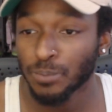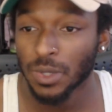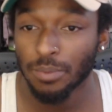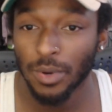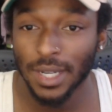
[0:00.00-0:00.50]

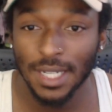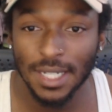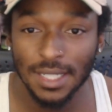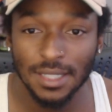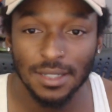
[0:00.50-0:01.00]
Point
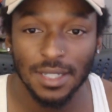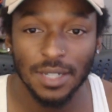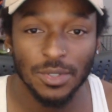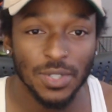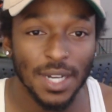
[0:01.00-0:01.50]
is,
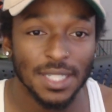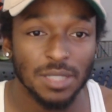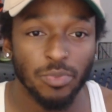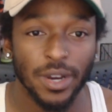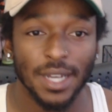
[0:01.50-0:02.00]
he was trying to
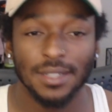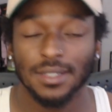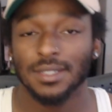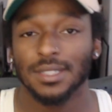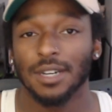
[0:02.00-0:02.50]
spread
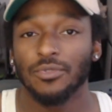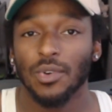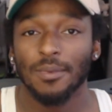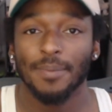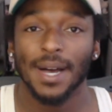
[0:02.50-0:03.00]
some
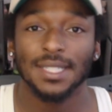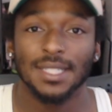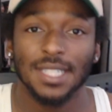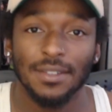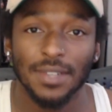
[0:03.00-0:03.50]
form of
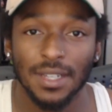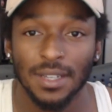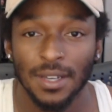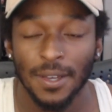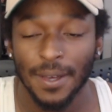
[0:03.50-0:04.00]
positivity
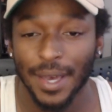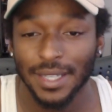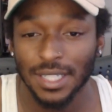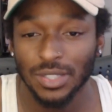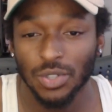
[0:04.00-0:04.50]

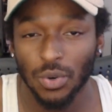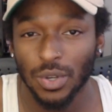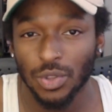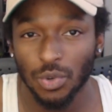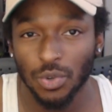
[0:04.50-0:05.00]
as he's
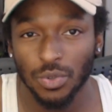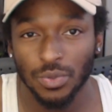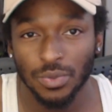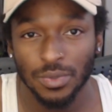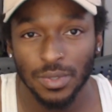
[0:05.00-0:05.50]
going
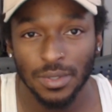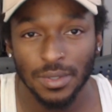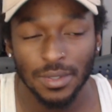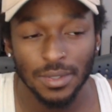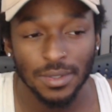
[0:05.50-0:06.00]
through
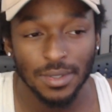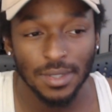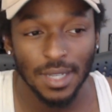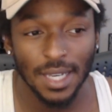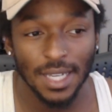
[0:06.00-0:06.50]

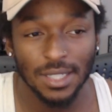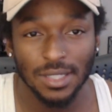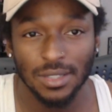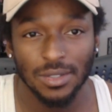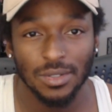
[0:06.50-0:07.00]

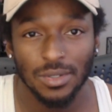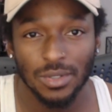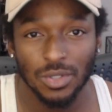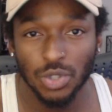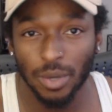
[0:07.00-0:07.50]
his
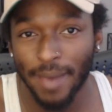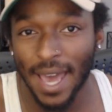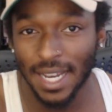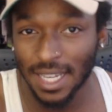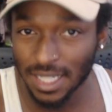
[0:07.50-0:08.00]

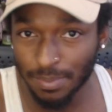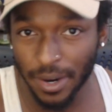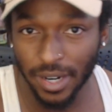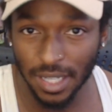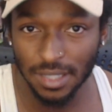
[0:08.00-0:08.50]
traumatic
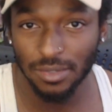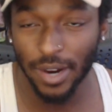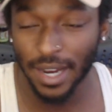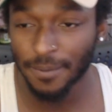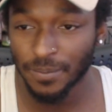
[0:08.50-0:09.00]
experience,
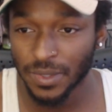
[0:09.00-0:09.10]
right?